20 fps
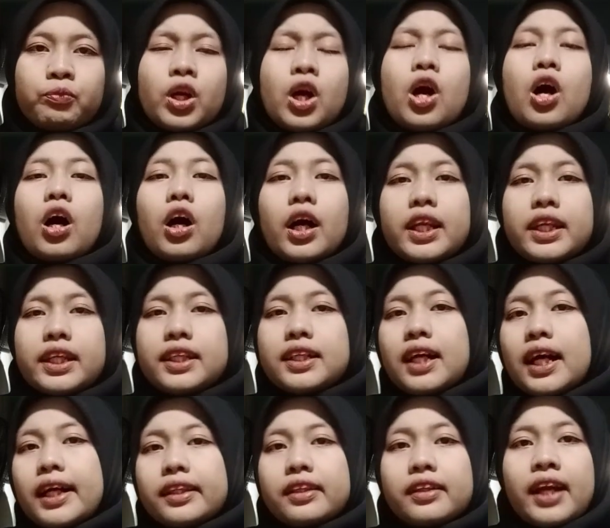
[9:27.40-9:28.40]
On the
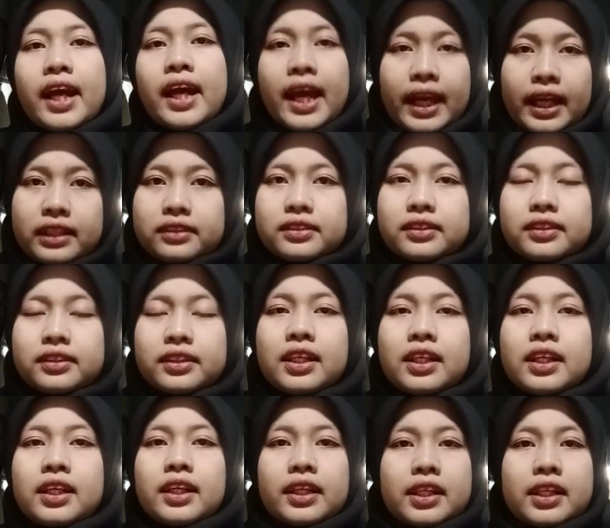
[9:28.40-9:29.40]
other hand,
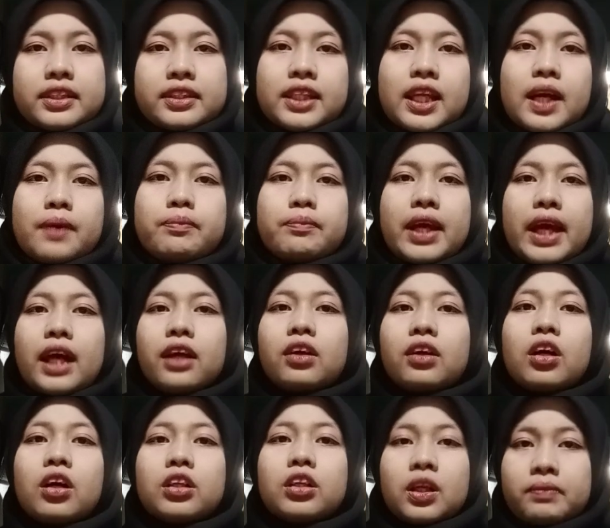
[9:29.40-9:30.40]
Islamic
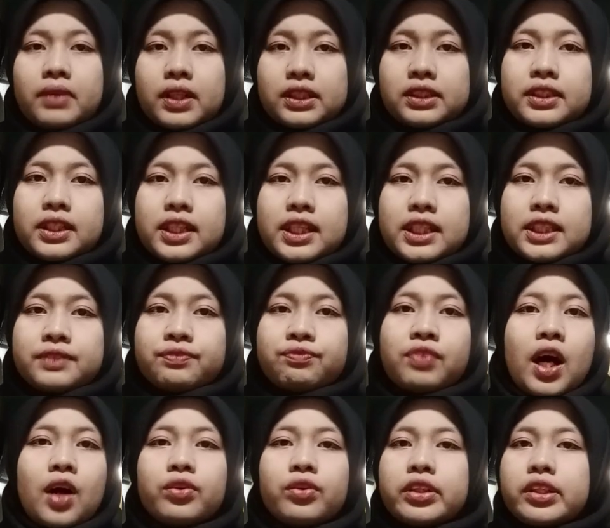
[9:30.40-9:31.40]
economics is
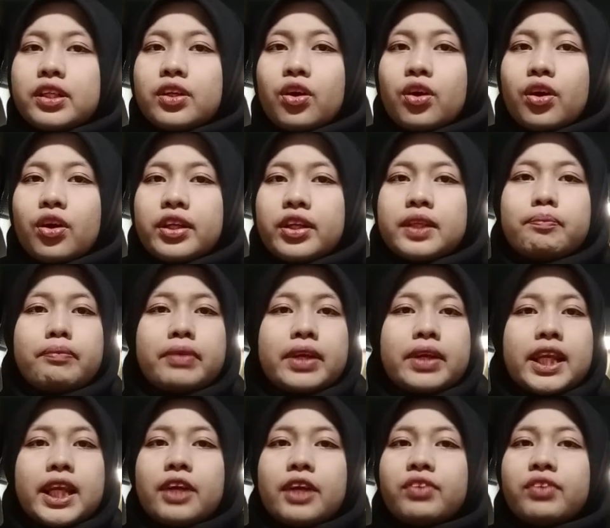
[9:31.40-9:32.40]
founded on the
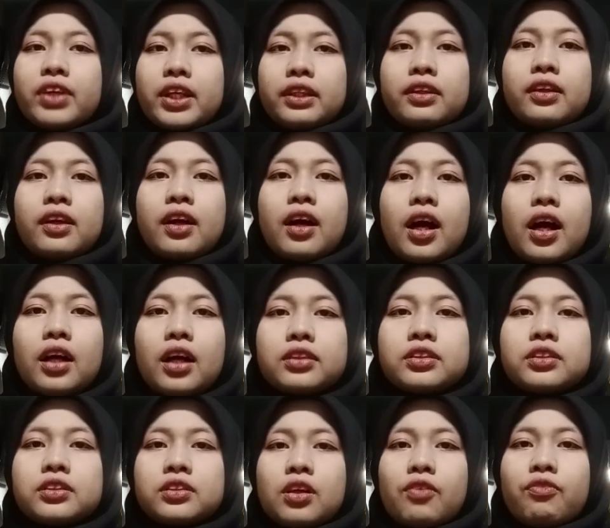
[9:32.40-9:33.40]
belief in God's
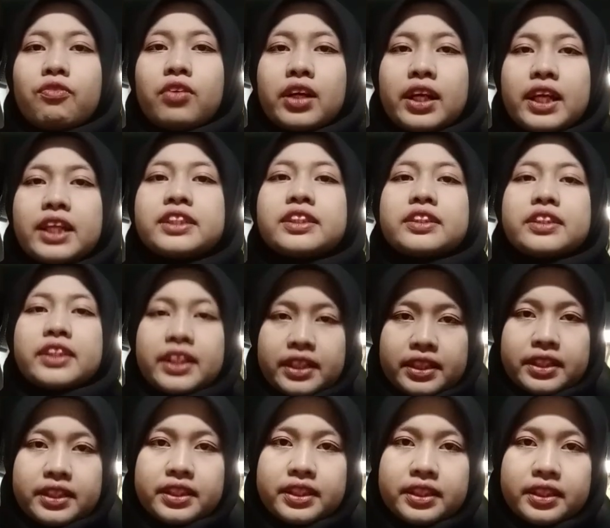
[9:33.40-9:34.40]
sovereignty,
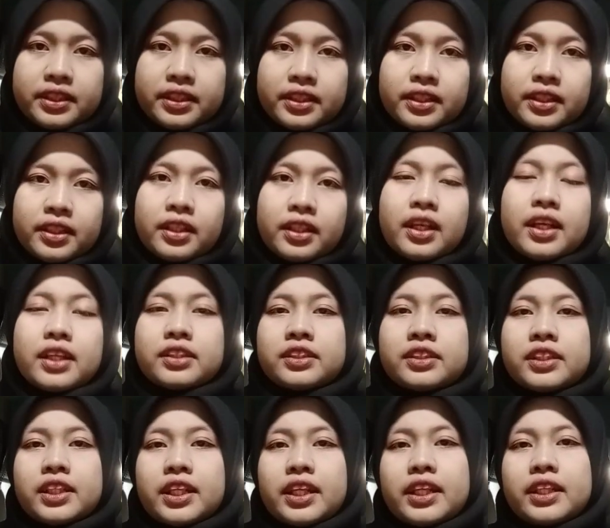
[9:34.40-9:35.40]

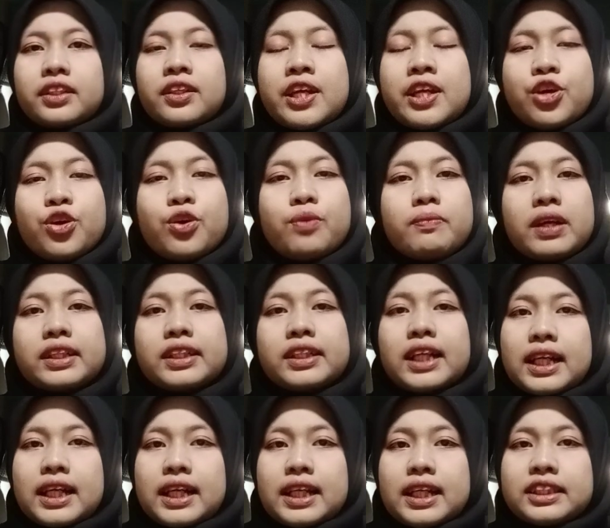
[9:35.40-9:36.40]
seeing humans
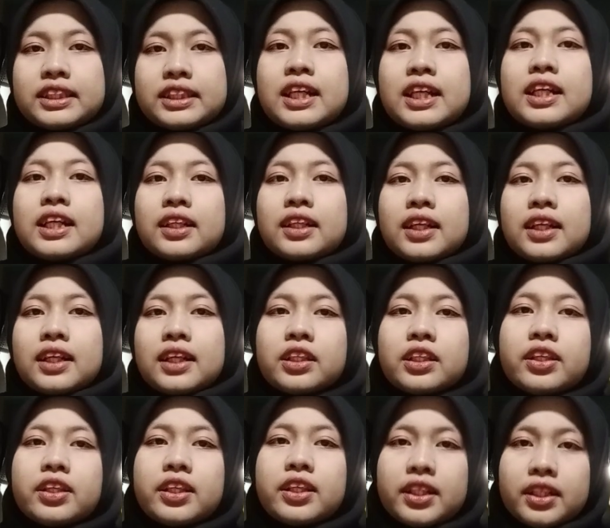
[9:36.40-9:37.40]
as
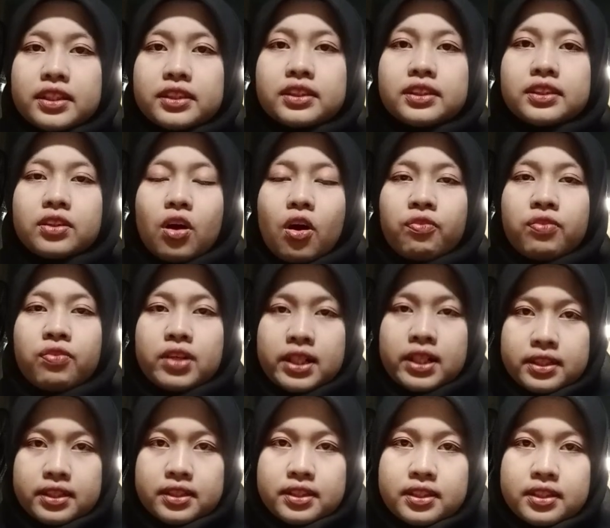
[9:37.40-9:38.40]
custodians of
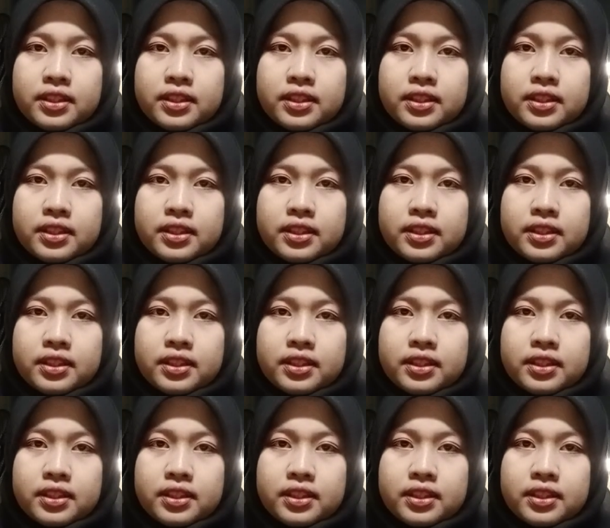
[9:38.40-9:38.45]
earth,